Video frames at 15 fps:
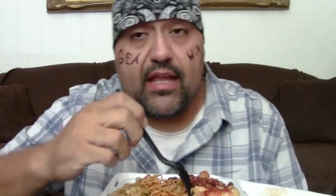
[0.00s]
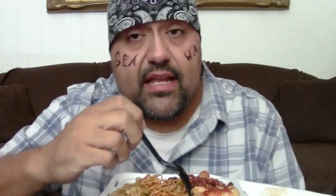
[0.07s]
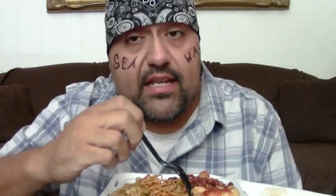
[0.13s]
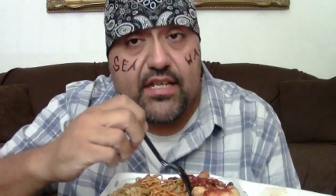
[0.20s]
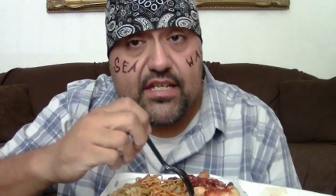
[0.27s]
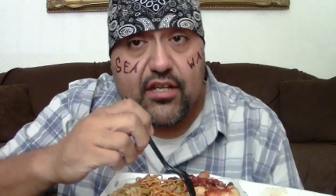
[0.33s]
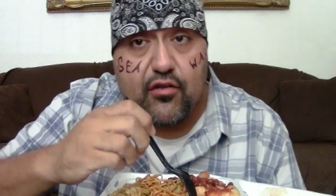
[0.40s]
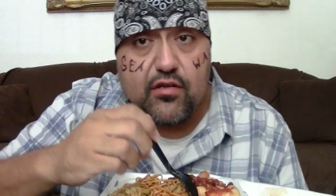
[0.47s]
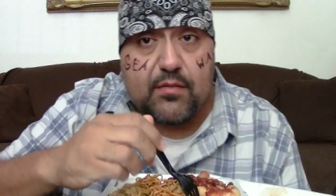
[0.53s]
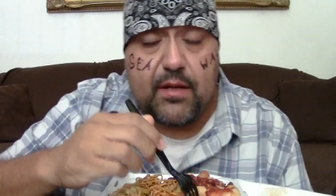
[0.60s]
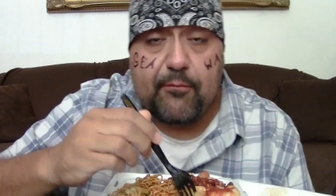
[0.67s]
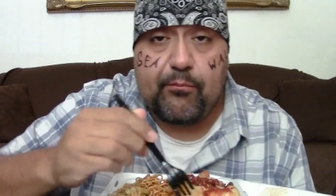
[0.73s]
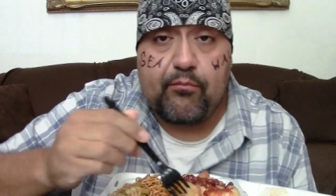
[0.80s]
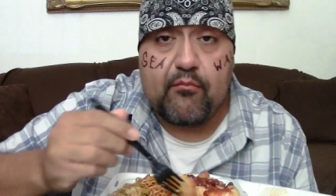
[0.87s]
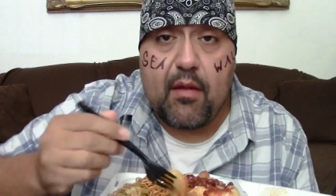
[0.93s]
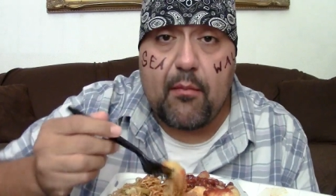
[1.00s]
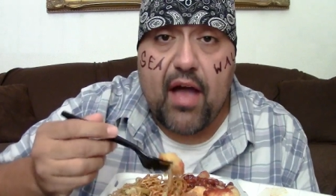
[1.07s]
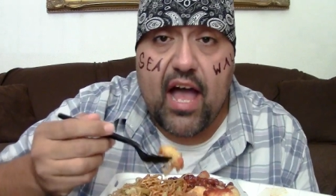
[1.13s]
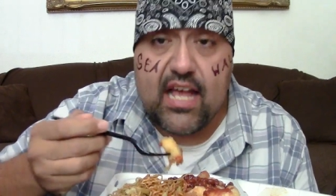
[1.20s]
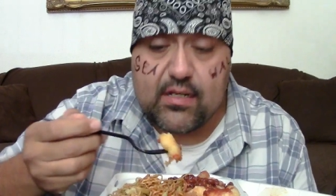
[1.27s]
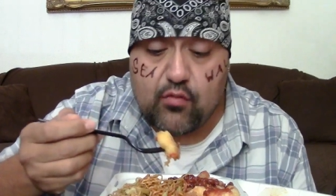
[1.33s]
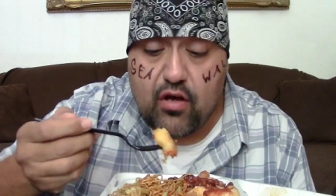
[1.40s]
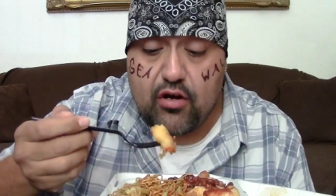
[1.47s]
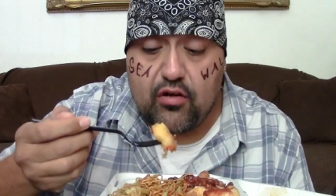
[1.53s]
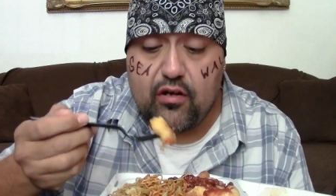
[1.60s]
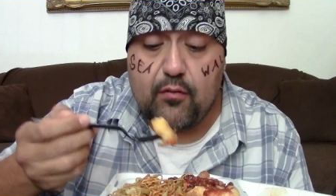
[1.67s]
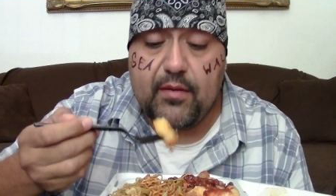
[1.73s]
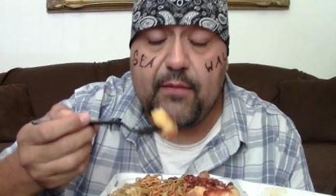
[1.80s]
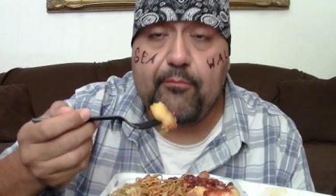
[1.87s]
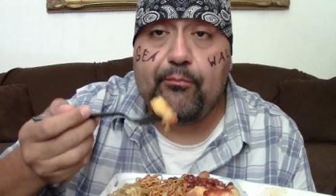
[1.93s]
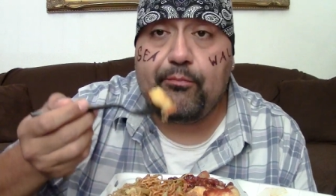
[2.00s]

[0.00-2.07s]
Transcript: Excuse me, made my eyes water a little bit.